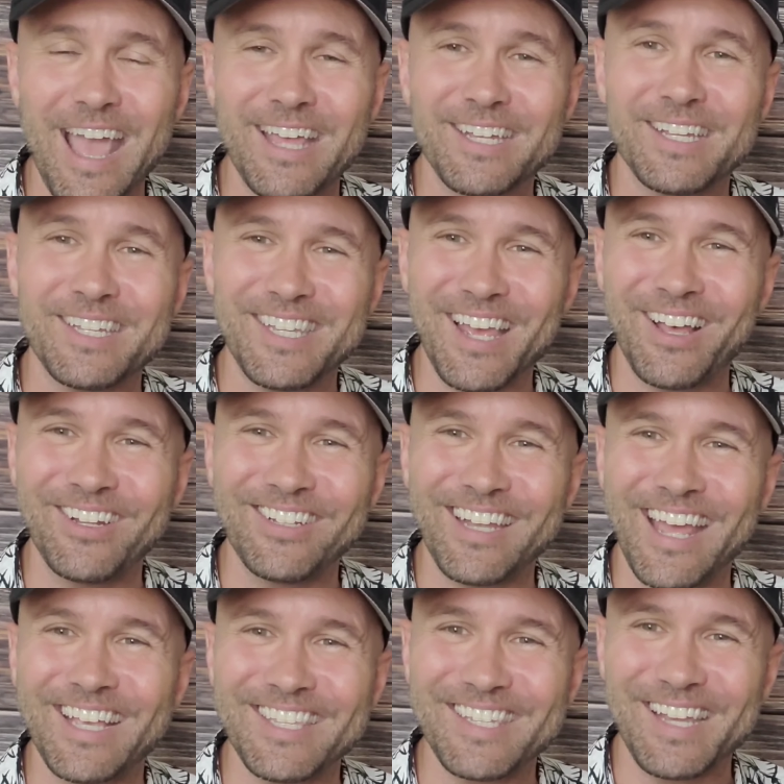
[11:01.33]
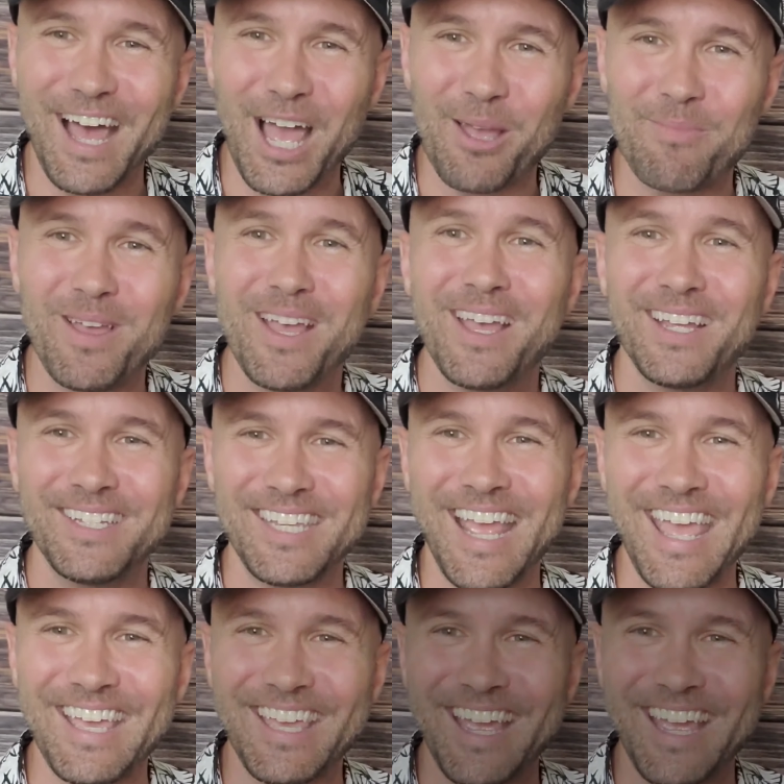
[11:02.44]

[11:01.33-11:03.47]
And until next time, take